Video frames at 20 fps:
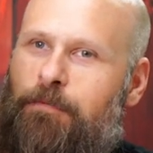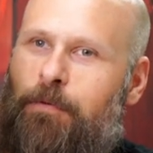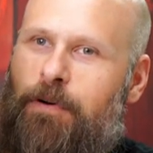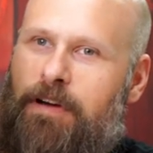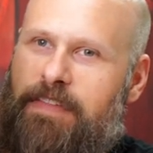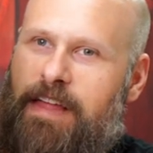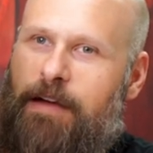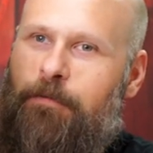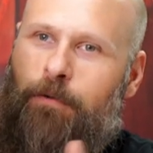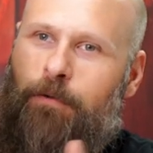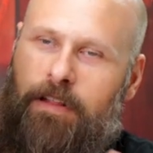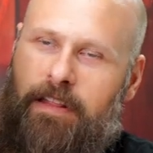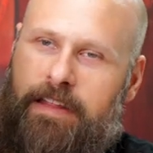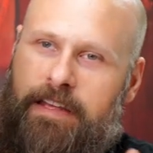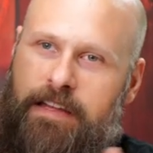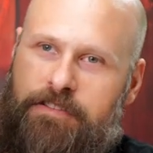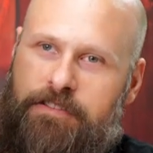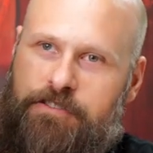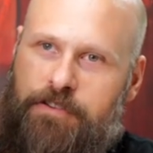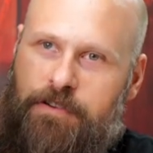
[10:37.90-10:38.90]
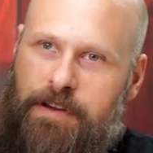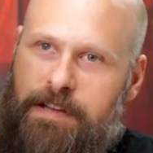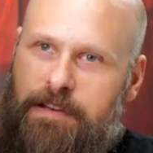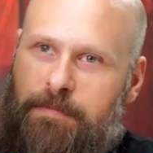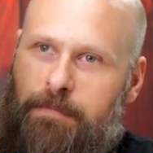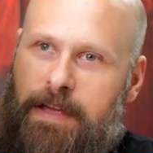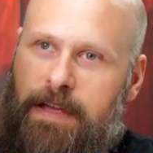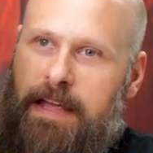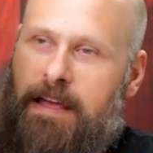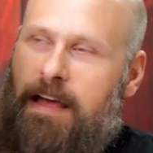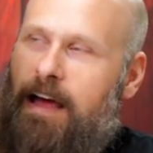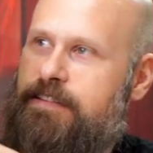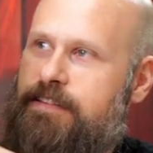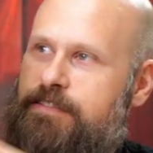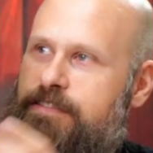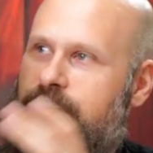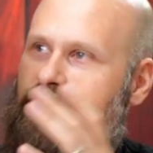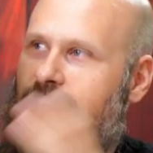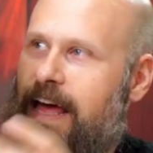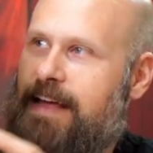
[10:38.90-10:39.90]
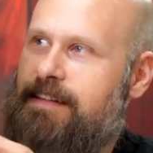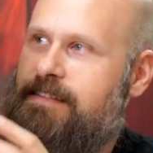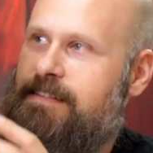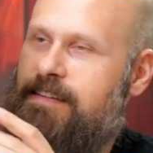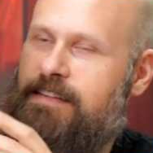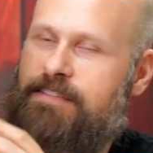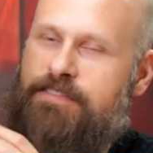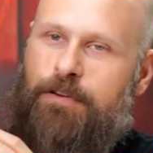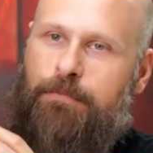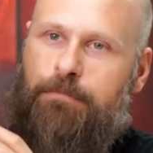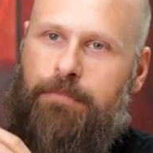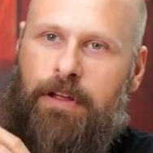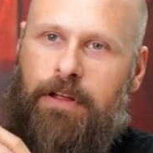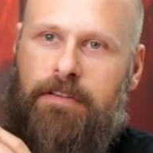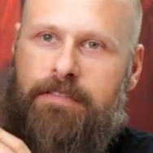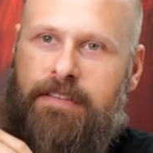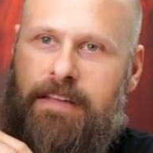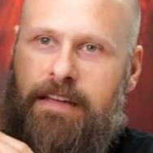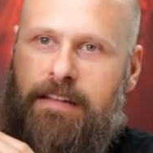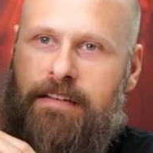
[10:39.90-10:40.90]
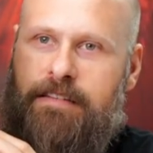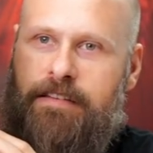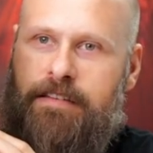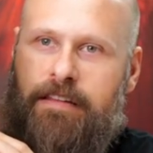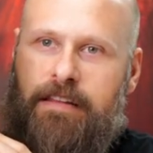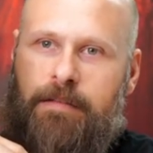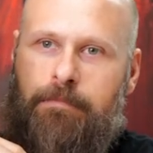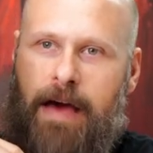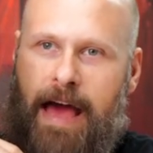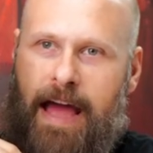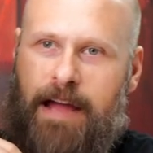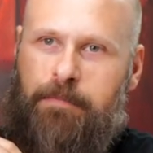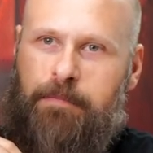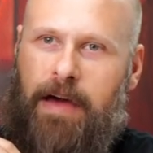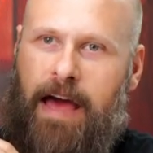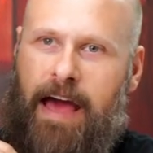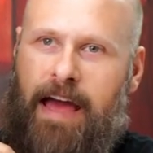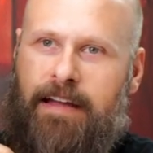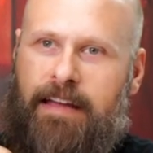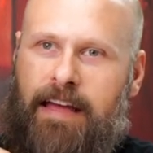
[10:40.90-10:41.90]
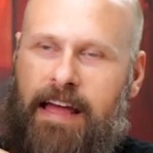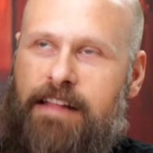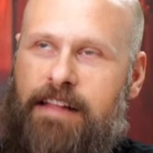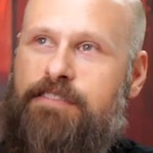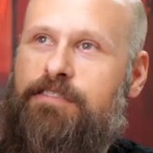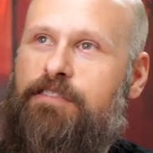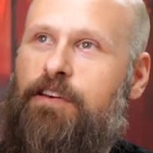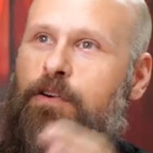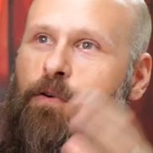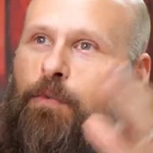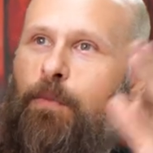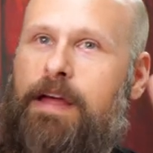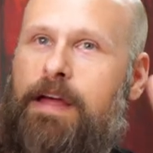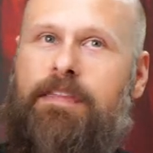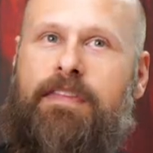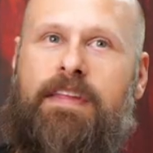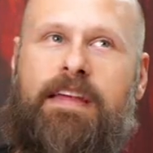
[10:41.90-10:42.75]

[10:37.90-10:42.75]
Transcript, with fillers: one that really intrigued me. There's a light sensor built into the backpack, and so when